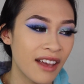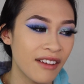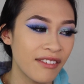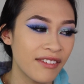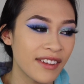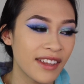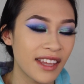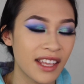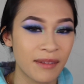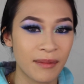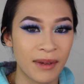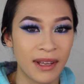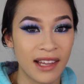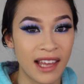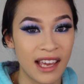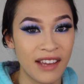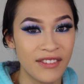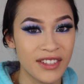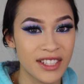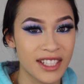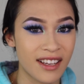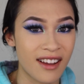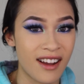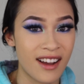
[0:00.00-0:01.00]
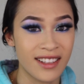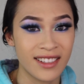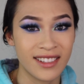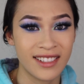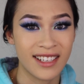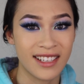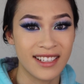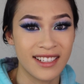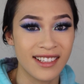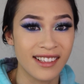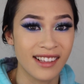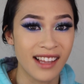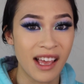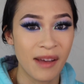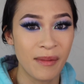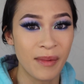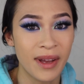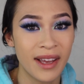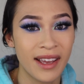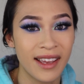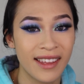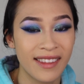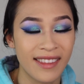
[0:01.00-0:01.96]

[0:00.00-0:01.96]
I feel like my life is a constant dilemma